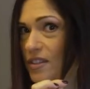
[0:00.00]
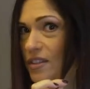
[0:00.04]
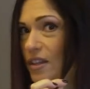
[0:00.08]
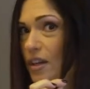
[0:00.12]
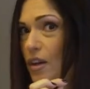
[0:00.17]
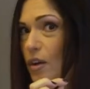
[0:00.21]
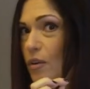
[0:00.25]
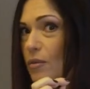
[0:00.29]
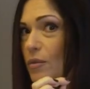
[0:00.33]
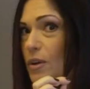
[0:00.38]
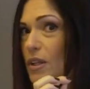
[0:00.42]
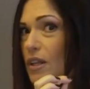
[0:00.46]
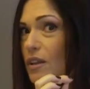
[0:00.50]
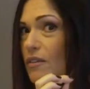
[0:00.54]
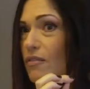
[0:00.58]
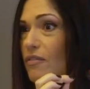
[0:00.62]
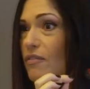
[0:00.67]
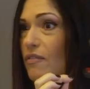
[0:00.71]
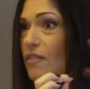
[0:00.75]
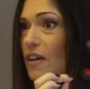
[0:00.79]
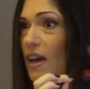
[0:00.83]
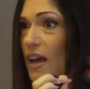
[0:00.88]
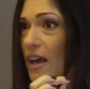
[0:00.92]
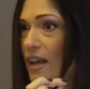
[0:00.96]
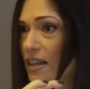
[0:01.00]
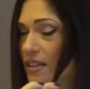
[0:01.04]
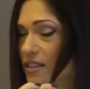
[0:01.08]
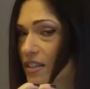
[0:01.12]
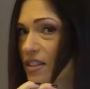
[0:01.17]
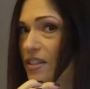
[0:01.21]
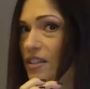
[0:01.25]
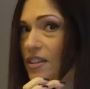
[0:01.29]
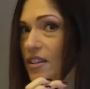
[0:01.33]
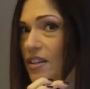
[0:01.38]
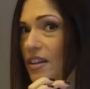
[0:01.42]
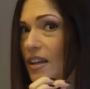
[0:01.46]
They go really
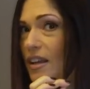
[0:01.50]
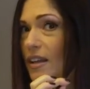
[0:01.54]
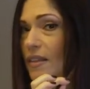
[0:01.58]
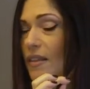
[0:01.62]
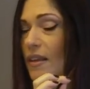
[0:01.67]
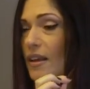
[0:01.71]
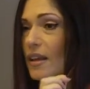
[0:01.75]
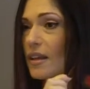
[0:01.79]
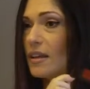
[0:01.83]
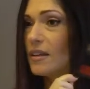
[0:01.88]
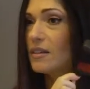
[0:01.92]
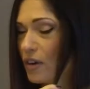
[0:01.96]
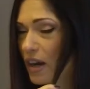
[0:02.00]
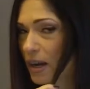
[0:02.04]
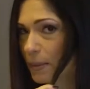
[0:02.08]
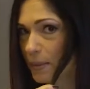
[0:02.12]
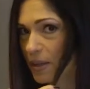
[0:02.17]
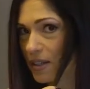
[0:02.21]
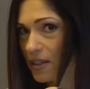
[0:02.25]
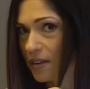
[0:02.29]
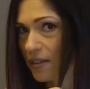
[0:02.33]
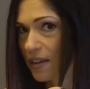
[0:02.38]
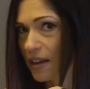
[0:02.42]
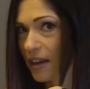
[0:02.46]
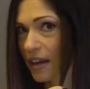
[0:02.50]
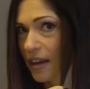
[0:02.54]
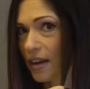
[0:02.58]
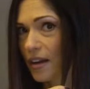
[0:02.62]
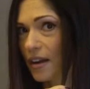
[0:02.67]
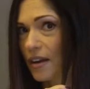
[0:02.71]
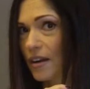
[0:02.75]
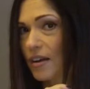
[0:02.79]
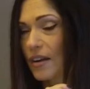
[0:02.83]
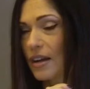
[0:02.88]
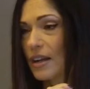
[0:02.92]
fast and they grab onto the hair,